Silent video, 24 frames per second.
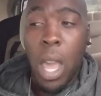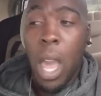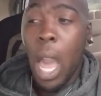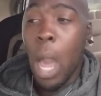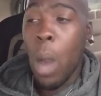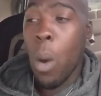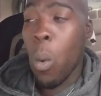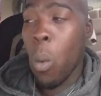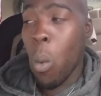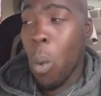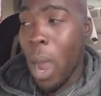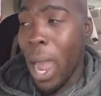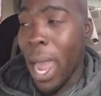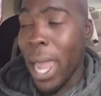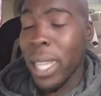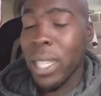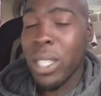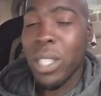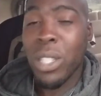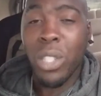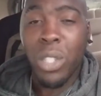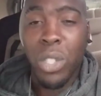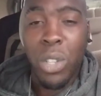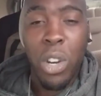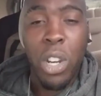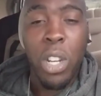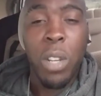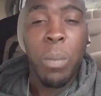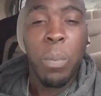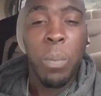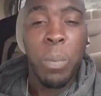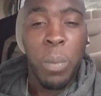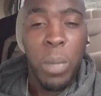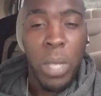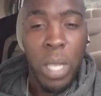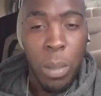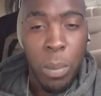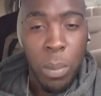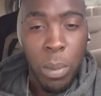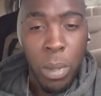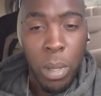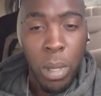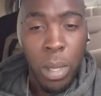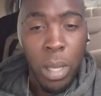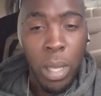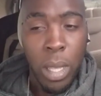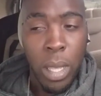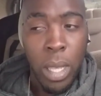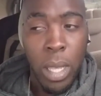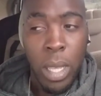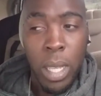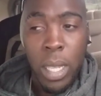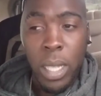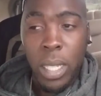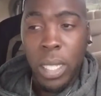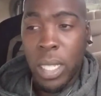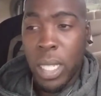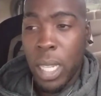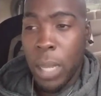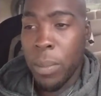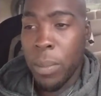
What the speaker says: and why certain people seem